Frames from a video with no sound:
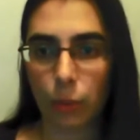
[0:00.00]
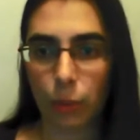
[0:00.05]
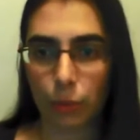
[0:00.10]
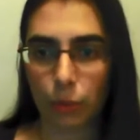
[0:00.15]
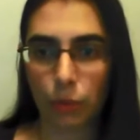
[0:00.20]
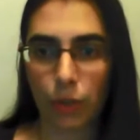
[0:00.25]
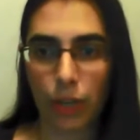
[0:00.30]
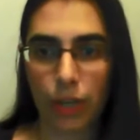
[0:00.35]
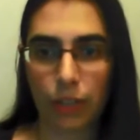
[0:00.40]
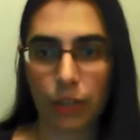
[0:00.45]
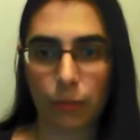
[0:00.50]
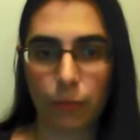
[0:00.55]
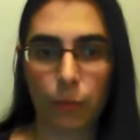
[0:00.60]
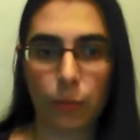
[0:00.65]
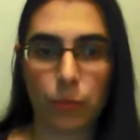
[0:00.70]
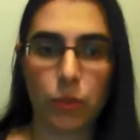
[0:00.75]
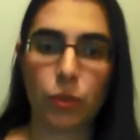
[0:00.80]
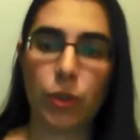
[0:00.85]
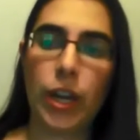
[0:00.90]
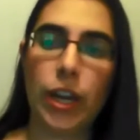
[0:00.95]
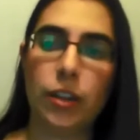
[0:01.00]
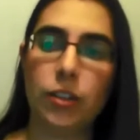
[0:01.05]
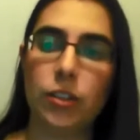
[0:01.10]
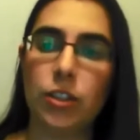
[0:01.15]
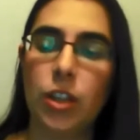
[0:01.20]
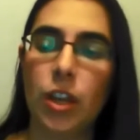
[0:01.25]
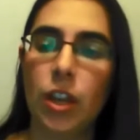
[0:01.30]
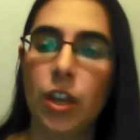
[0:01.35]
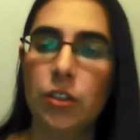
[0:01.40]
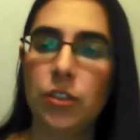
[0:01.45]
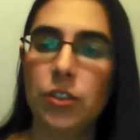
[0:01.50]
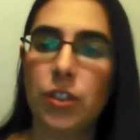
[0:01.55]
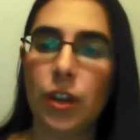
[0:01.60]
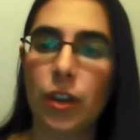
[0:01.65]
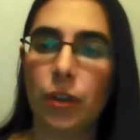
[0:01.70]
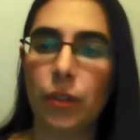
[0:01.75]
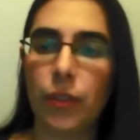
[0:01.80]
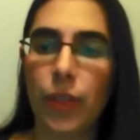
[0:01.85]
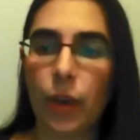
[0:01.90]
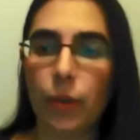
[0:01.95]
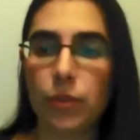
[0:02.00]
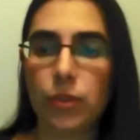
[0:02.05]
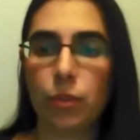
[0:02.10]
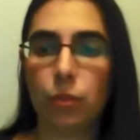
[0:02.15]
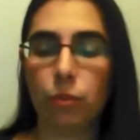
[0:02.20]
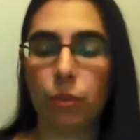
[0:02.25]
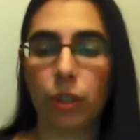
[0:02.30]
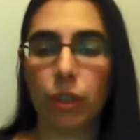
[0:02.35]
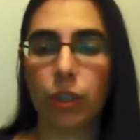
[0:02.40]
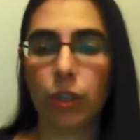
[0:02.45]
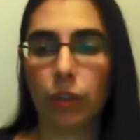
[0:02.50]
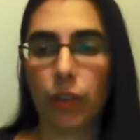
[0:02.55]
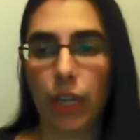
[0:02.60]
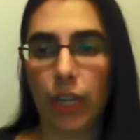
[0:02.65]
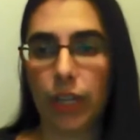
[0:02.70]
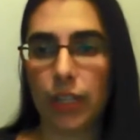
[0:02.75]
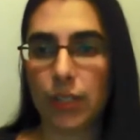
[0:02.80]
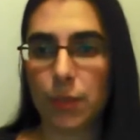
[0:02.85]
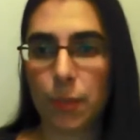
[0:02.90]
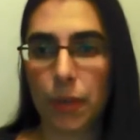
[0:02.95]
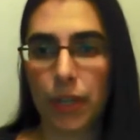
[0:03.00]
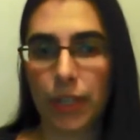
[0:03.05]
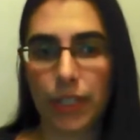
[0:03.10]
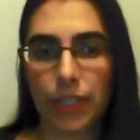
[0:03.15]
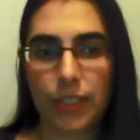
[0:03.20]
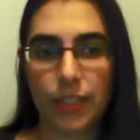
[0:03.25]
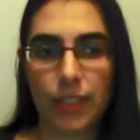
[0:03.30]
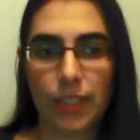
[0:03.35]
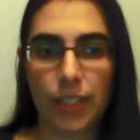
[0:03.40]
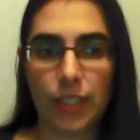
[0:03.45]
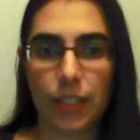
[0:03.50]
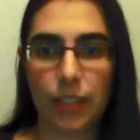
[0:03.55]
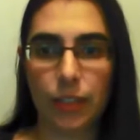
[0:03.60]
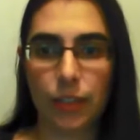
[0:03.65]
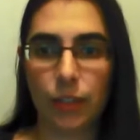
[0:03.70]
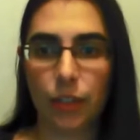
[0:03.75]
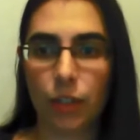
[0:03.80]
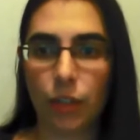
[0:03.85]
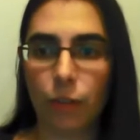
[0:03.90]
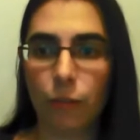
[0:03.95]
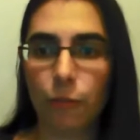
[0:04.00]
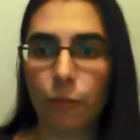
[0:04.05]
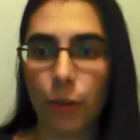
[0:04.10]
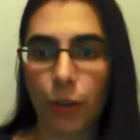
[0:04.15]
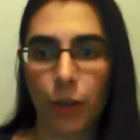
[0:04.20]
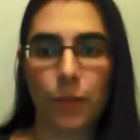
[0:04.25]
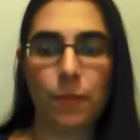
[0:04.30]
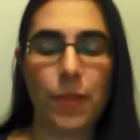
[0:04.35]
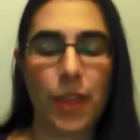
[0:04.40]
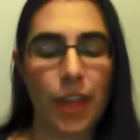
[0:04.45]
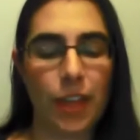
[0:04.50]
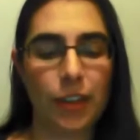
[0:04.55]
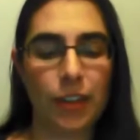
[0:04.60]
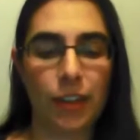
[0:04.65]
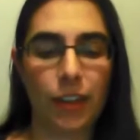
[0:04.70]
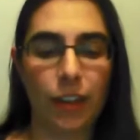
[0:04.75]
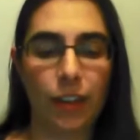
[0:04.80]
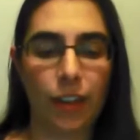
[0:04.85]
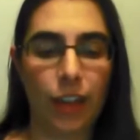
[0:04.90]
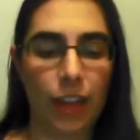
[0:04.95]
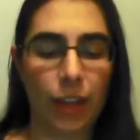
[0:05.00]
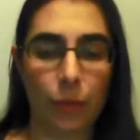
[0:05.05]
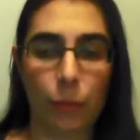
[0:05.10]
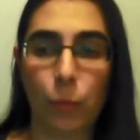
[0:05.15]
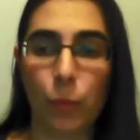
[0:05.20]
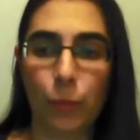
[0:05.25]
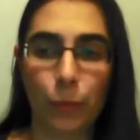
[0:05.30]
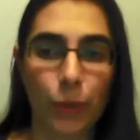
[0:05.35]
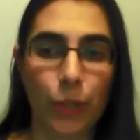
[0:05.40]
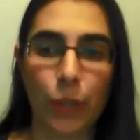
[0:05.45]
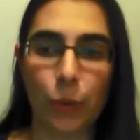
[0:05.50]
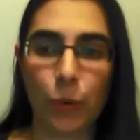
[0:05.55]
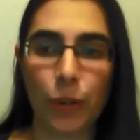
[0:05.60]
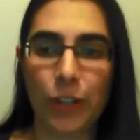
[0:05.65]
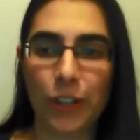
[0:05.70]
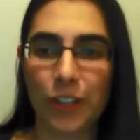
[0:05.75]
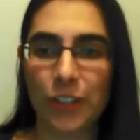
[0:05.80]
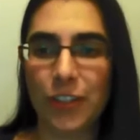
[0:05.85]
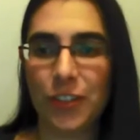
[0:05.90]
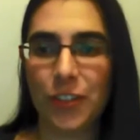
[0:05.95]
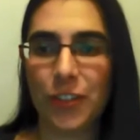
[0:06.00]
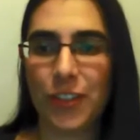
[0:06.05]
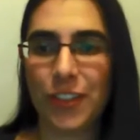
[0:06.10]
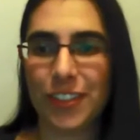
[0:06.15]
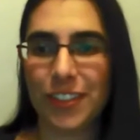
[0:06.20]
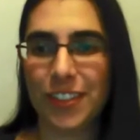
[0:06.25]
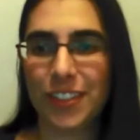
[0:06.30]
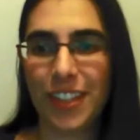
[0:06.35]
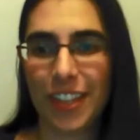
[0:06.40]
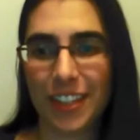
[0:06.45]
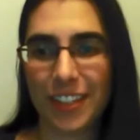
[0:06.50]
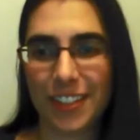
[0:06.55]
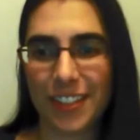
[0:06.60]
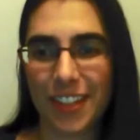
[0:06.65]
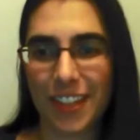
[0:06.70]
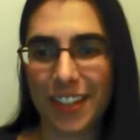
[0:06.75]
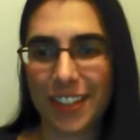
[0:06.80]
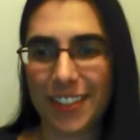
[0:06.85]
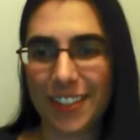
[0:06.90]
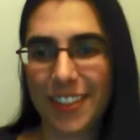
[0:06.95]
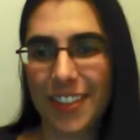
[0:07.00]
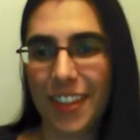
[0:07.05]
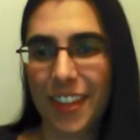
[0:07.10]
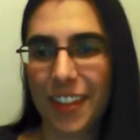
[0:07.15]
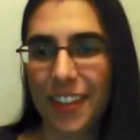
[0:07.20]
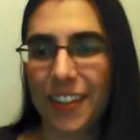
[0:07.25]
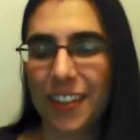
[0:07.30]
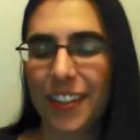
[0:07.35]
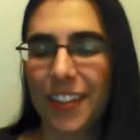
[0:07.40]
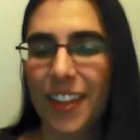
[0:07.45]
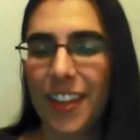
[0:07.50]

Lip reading: We were writing them from scratch. So that was a really great experience and confirmed that I really wanted to do this data science thing.